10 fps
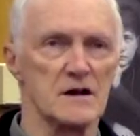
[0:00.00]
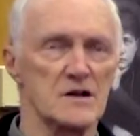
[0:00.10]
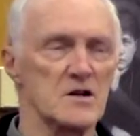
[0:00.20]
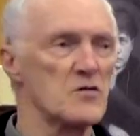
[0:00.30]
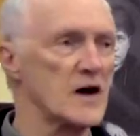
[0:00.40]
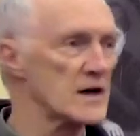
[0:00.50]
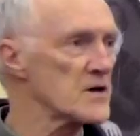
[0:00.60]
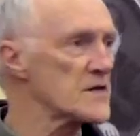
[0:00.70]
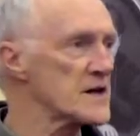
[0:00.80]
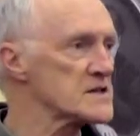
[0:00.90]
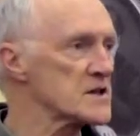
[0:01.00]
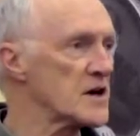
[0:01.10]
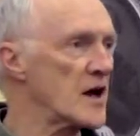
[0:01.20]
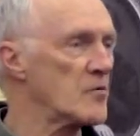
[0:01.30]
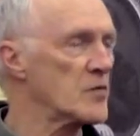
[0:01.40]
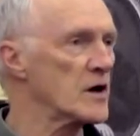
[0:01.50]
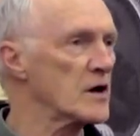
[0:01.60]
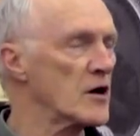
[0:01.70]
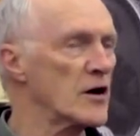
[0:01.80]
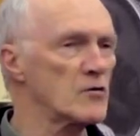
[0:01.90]
uh, the violent things that are
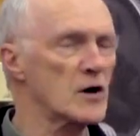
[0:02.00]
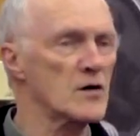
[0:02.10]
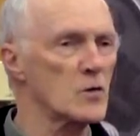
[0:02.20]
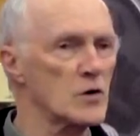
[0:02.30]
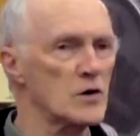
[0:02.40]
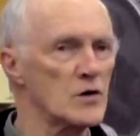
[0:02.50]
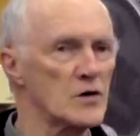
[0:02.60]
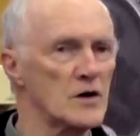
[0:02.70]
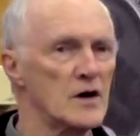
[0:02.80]
happening going around the world.